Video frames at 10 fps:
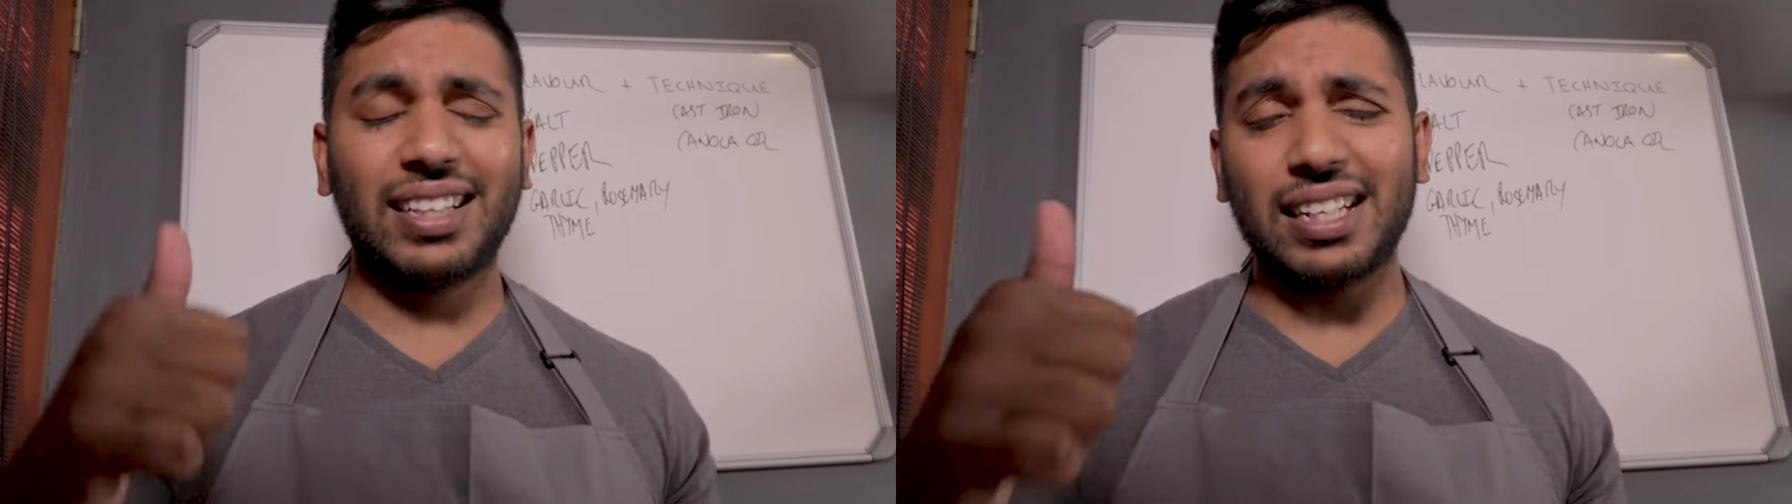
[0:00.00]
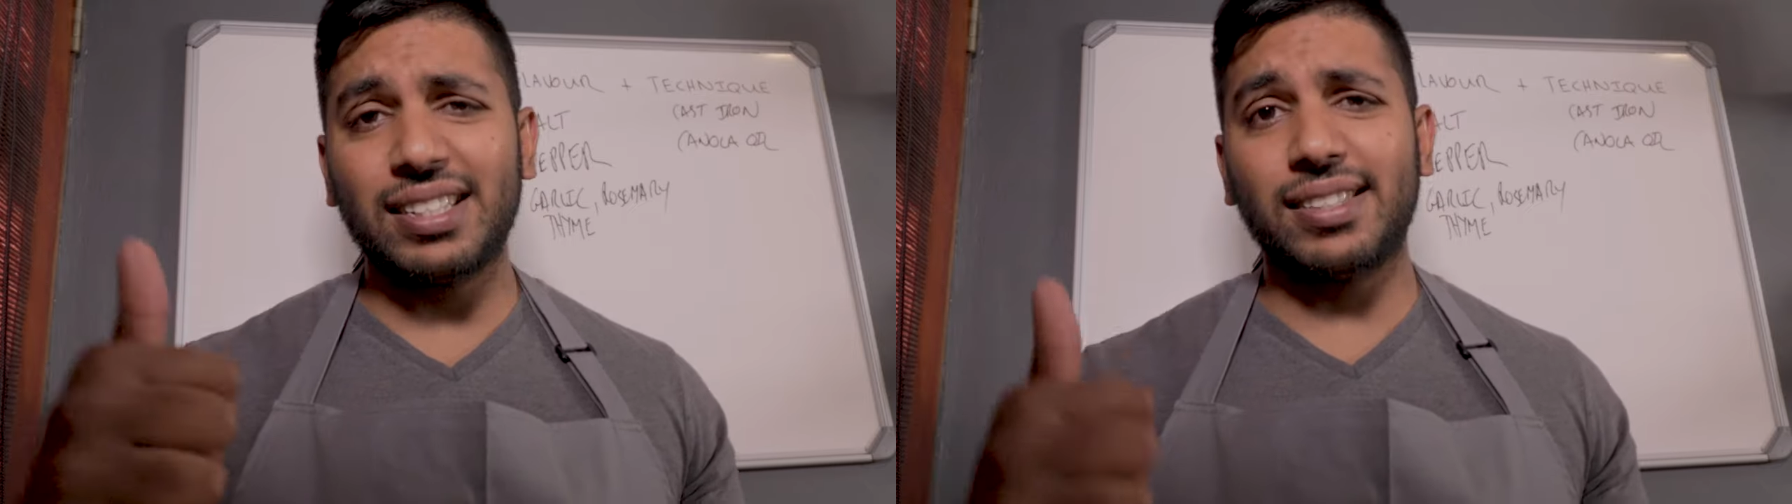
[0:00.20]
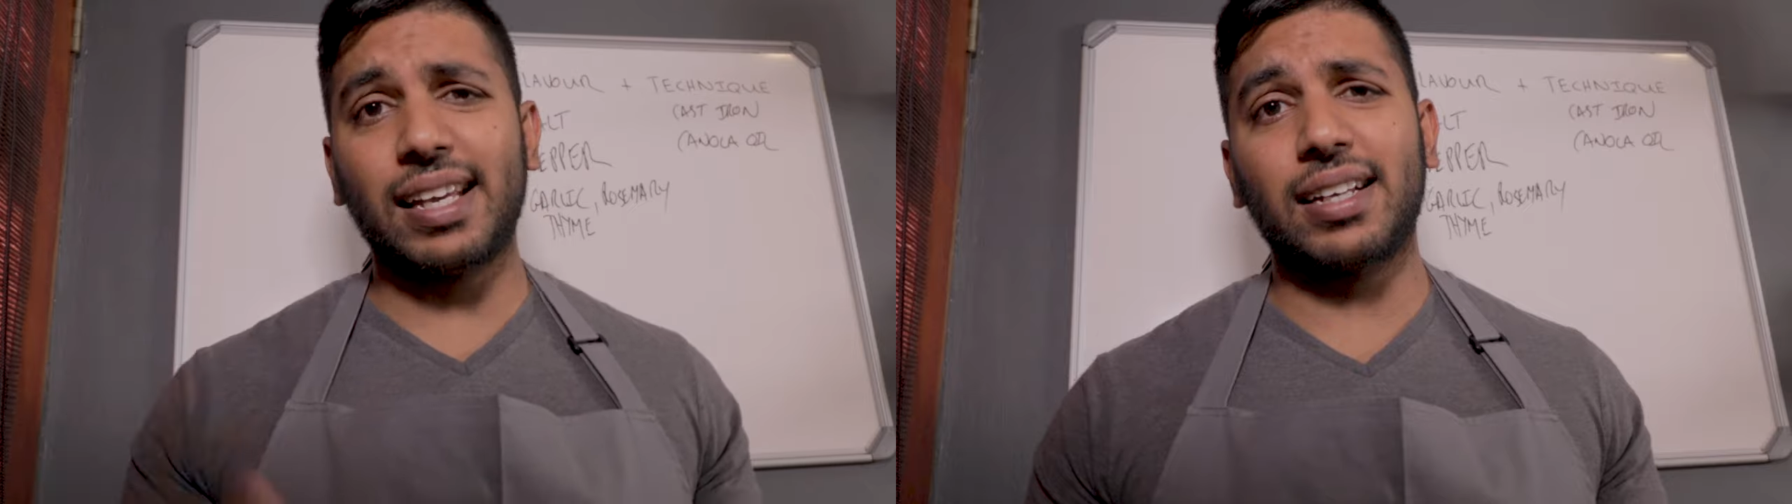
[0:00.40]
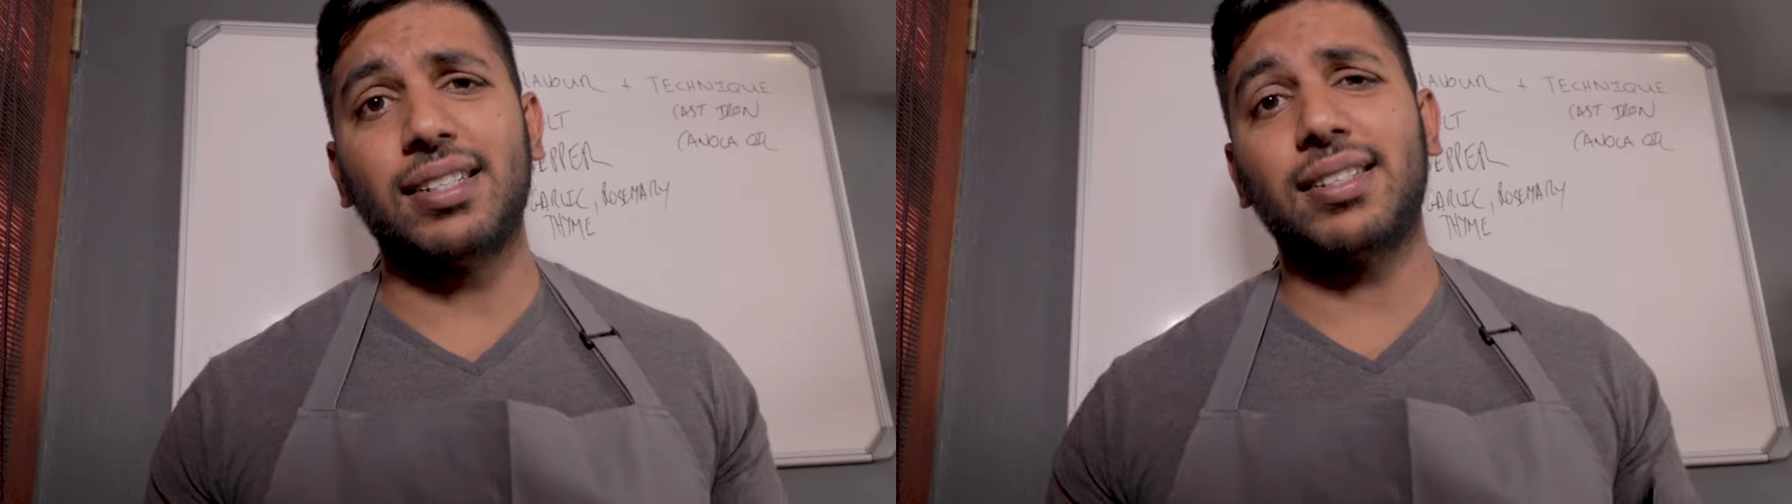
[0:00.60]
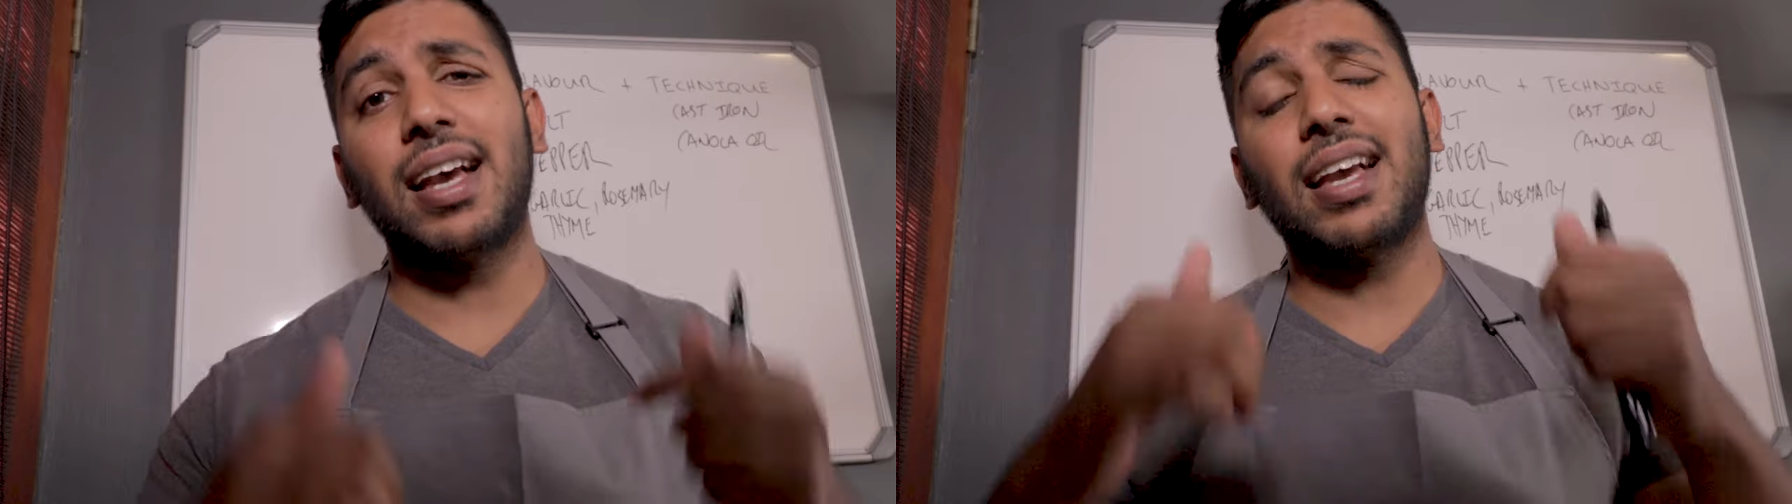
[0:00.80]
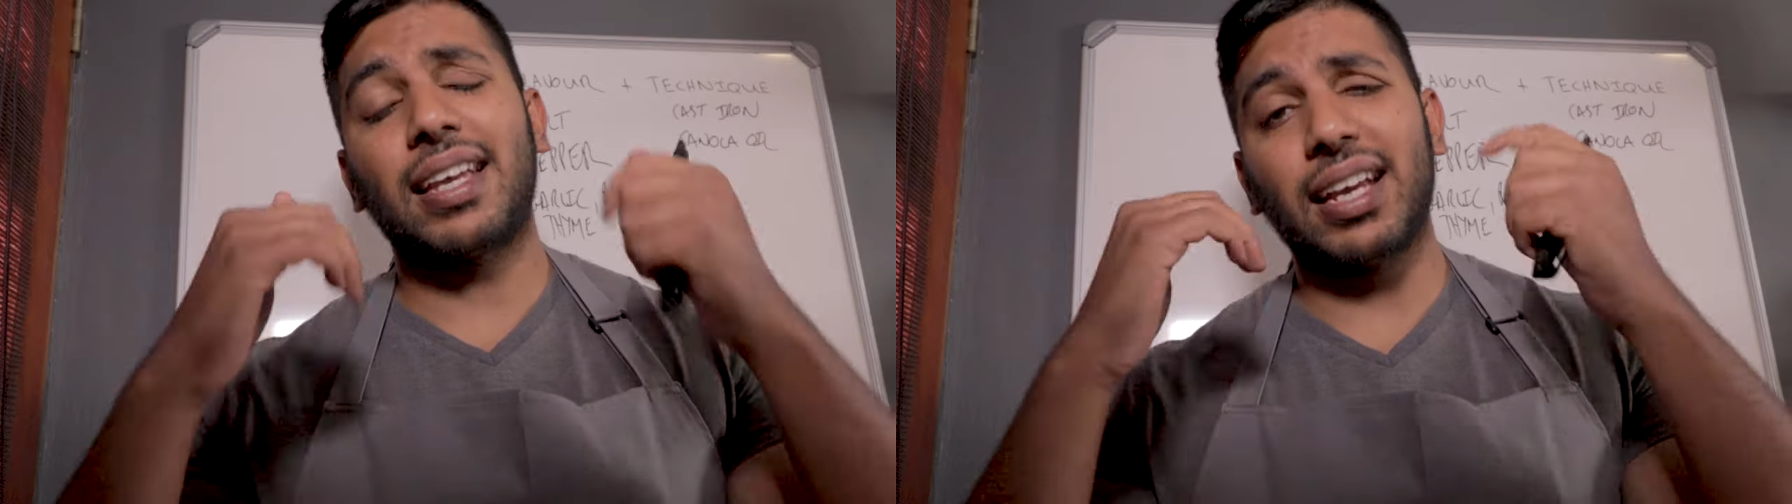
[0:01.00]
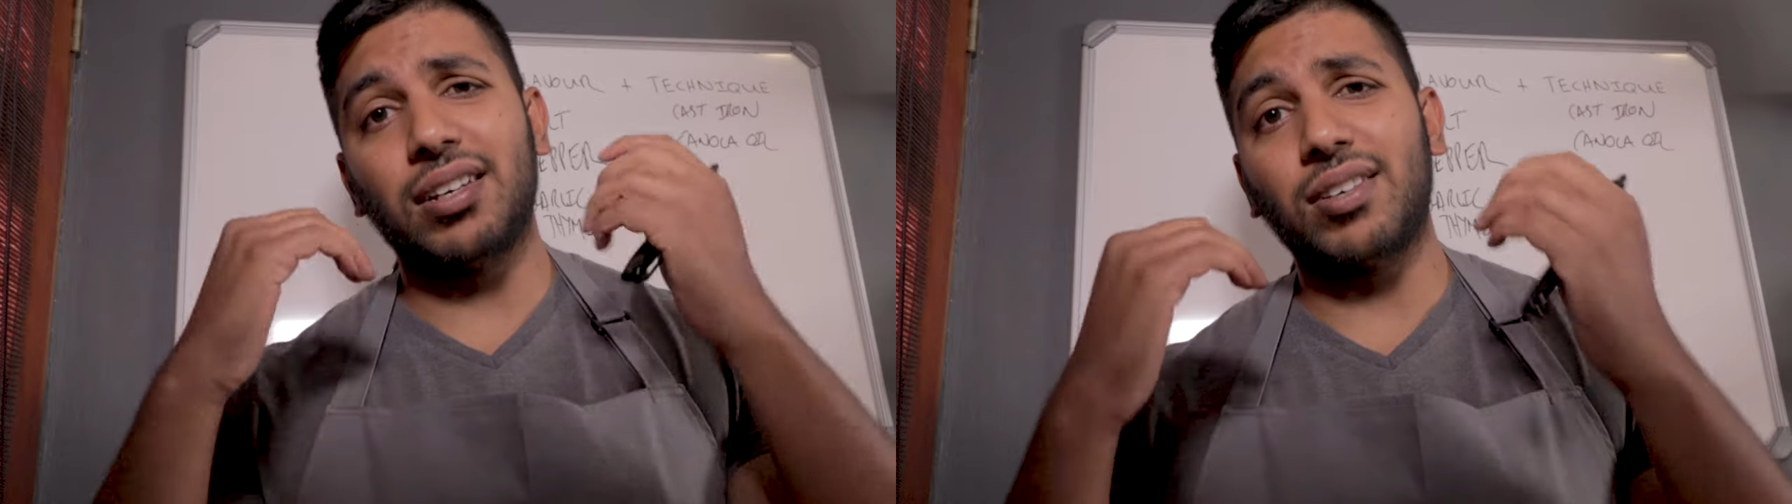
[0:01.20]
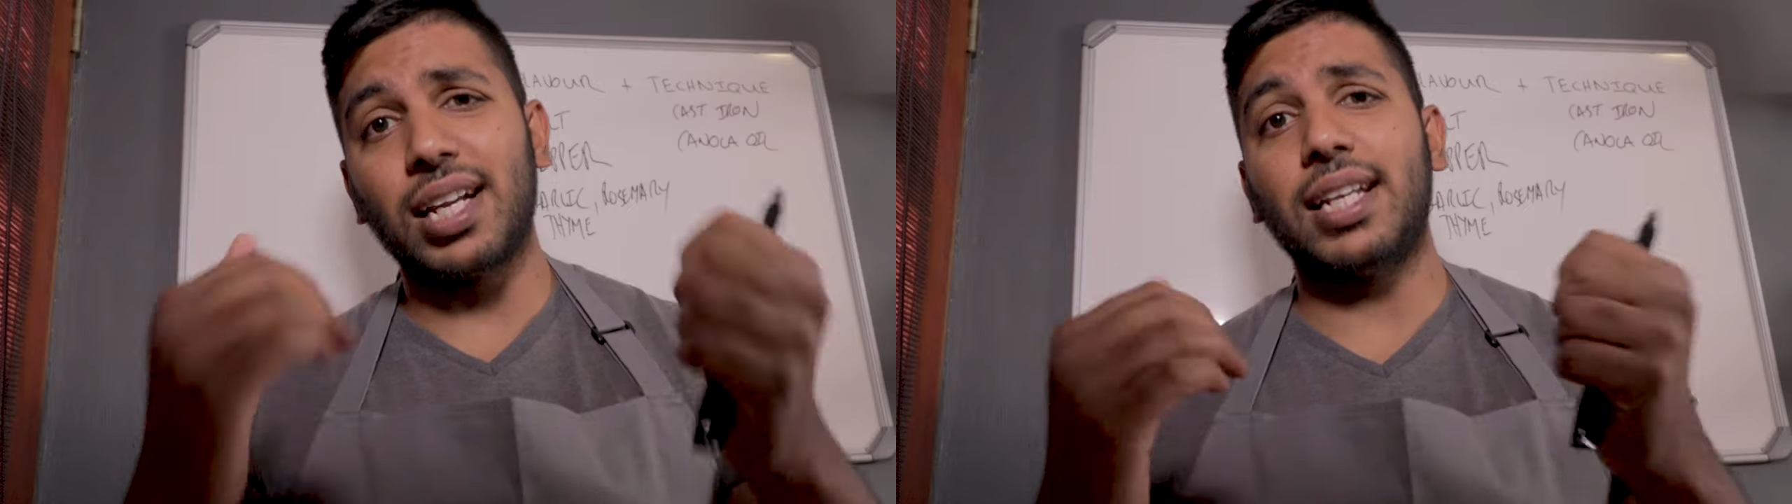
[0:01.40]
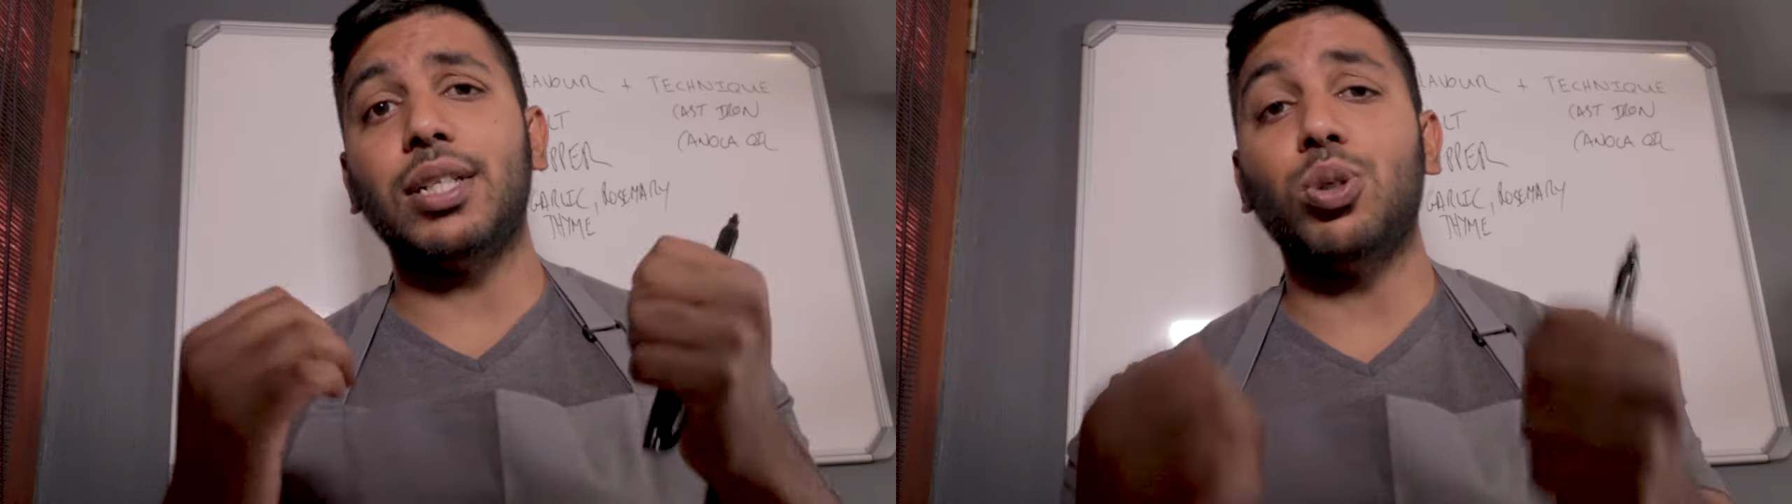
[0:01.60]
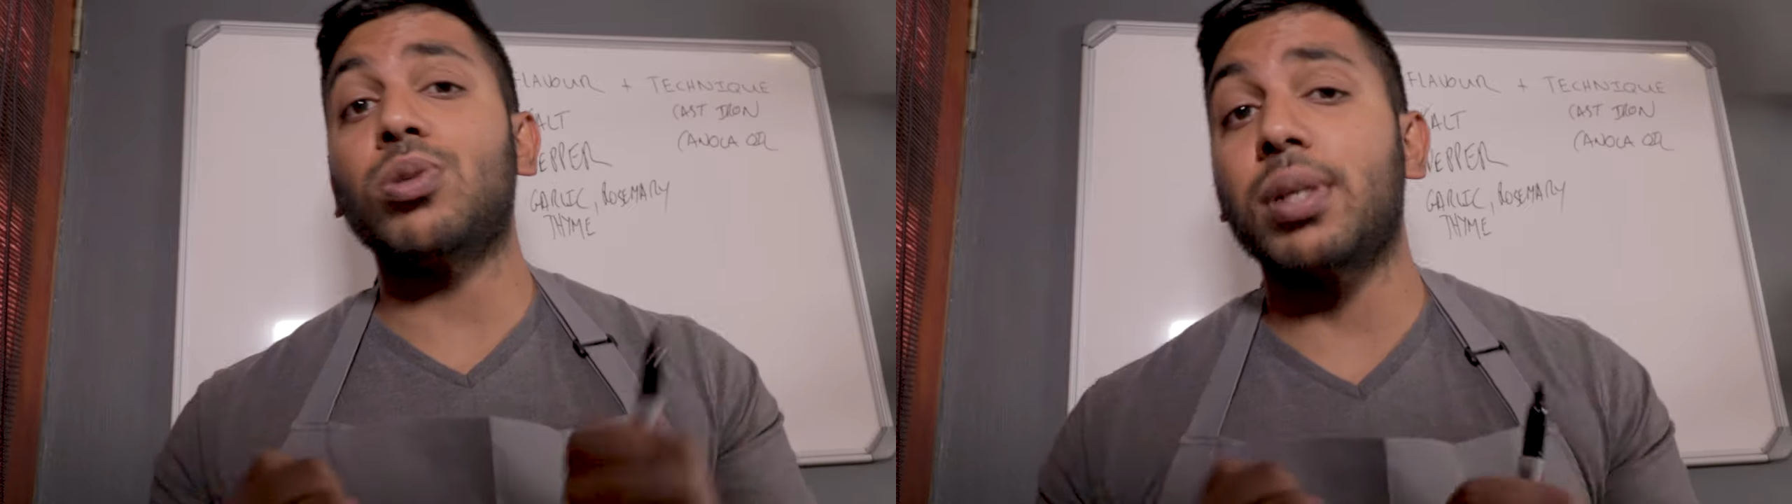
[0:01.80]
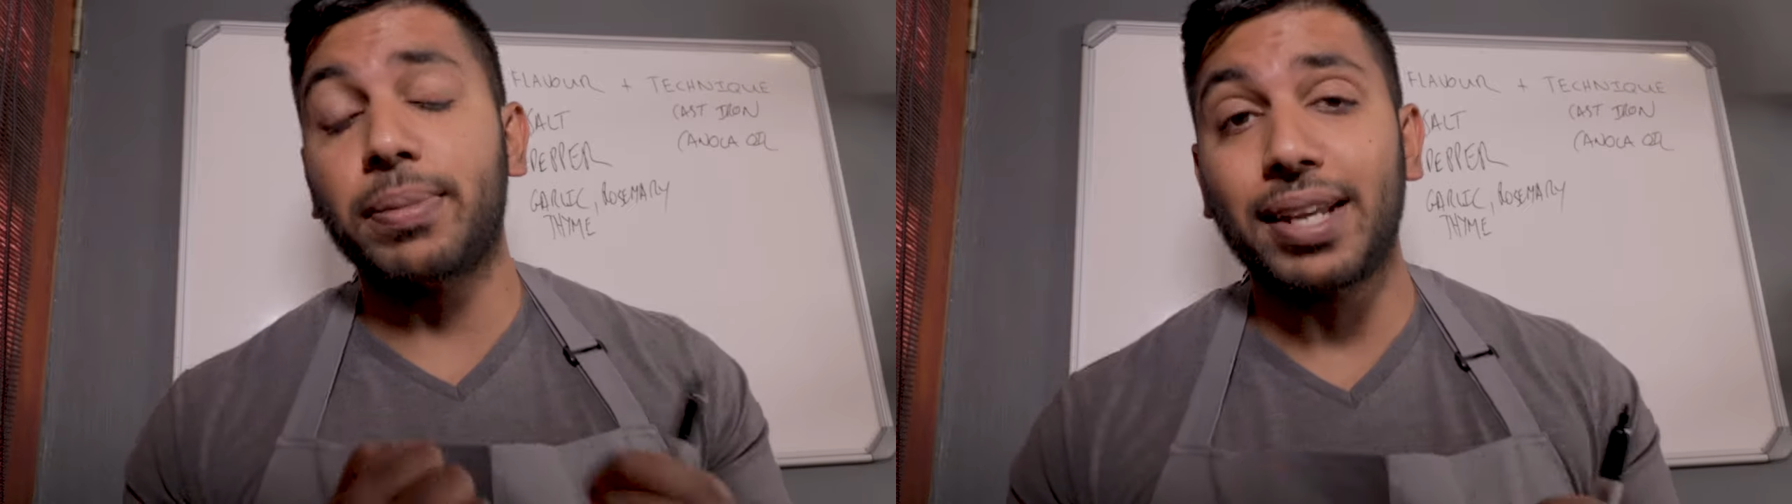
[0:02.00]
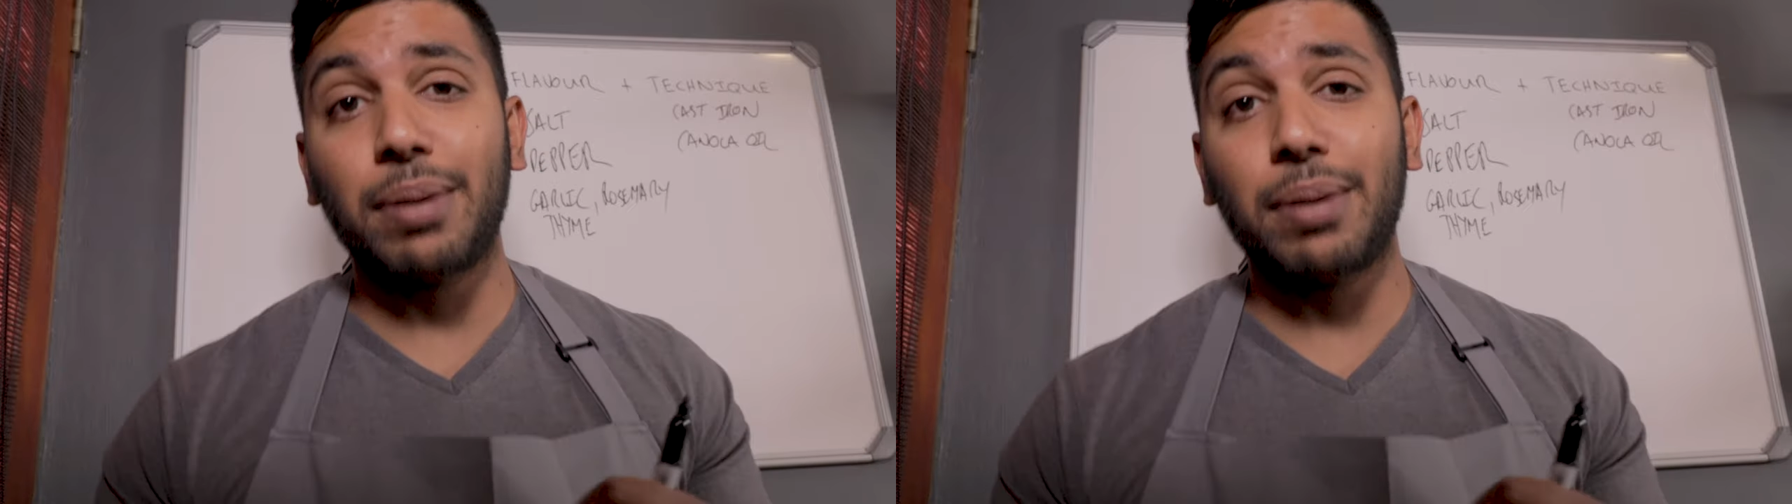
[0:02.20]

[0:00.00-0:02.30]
30 seconds can really do some